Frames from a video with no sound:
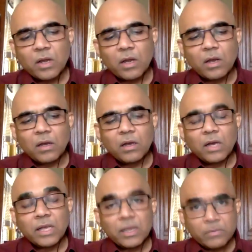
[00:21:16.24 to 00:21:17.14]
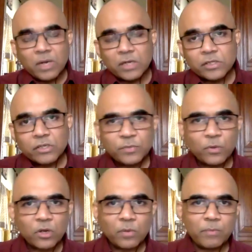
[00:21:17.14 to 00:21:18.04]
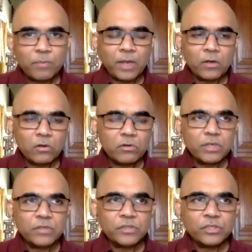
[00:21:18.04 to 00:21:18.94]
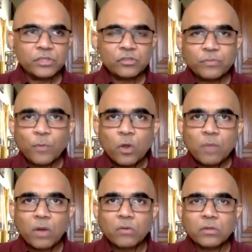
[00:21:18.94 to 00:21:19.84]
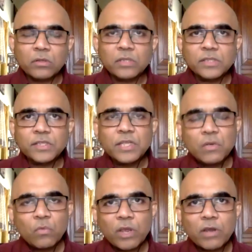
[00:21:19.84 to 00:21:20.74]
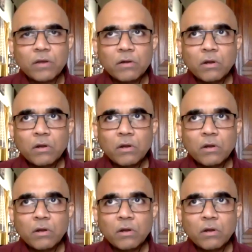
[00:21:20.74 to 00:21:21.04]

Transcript: Anjali spoke about Bangalore days, she spoke about the scene where